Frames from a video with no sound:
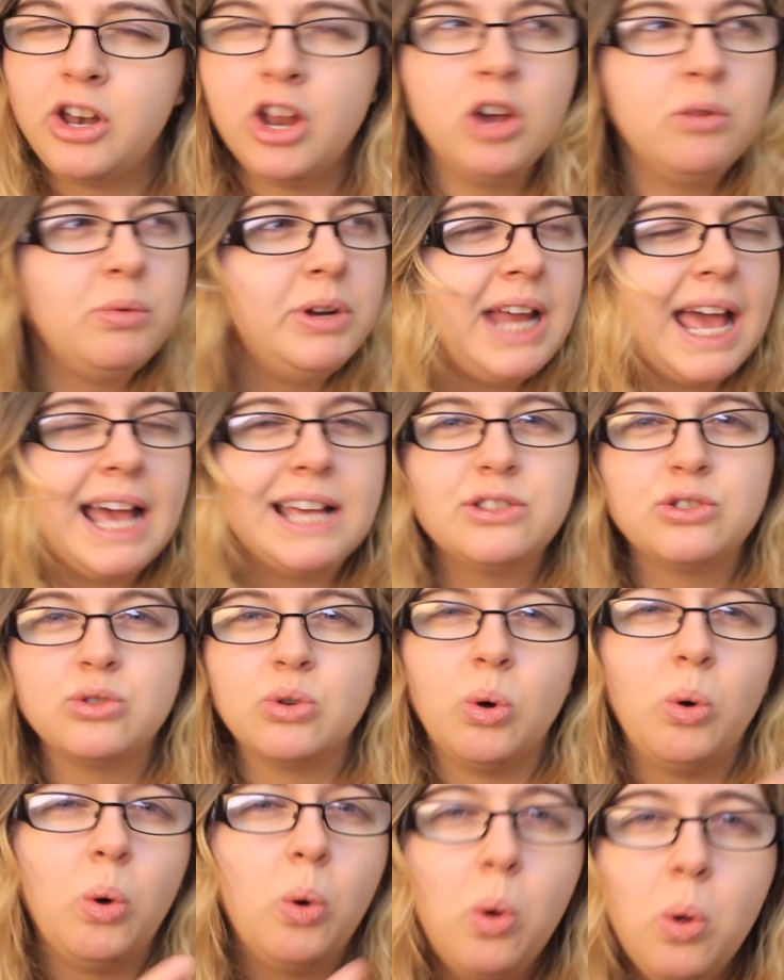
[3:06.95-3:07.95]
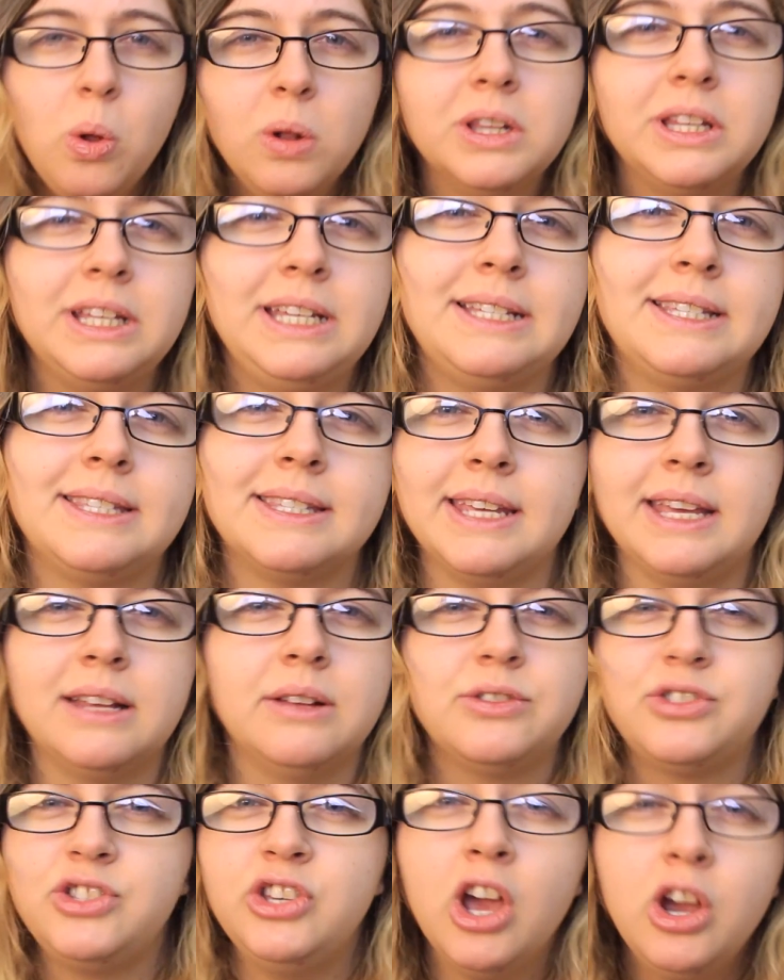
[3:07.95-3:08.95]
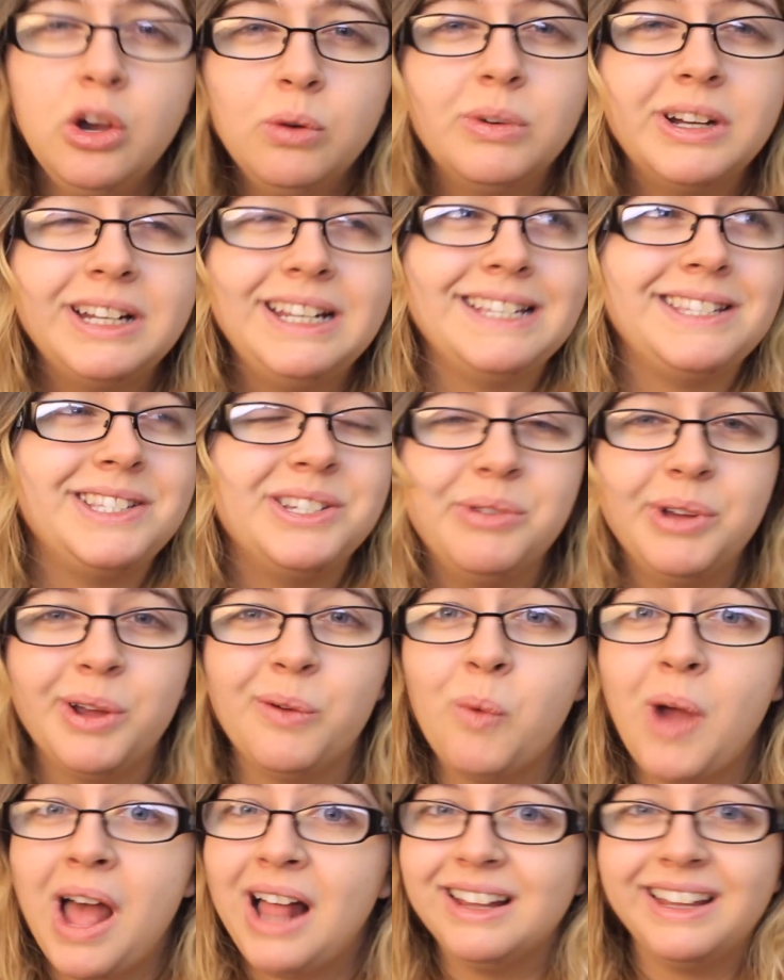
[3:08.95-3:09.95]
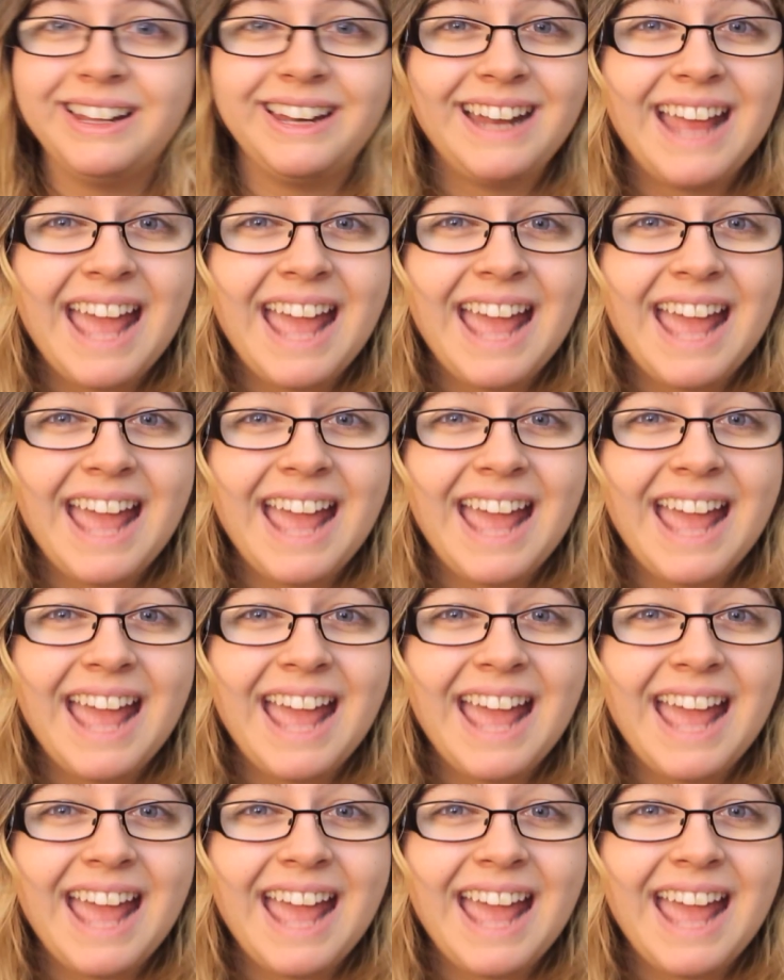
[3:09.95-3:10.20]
no one has all these skills. No one is doing well at